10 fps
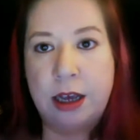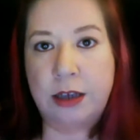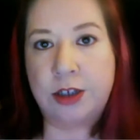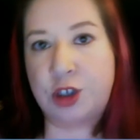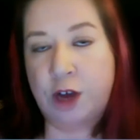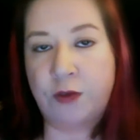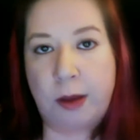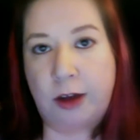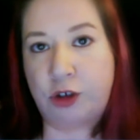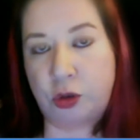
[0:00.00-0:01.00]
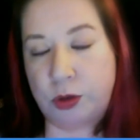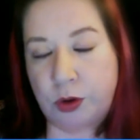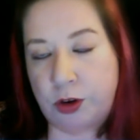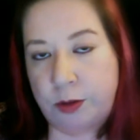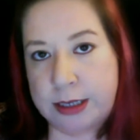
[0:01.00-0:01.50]
stuff about you is
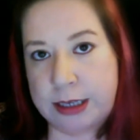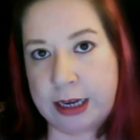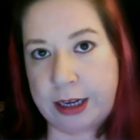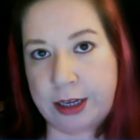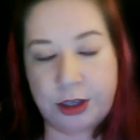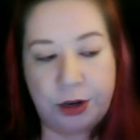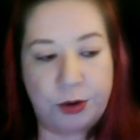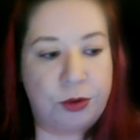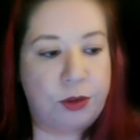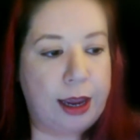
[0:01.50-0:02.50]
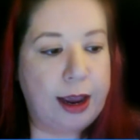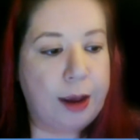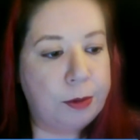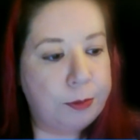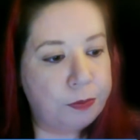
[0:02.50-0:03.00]
going to be seen easier through the app.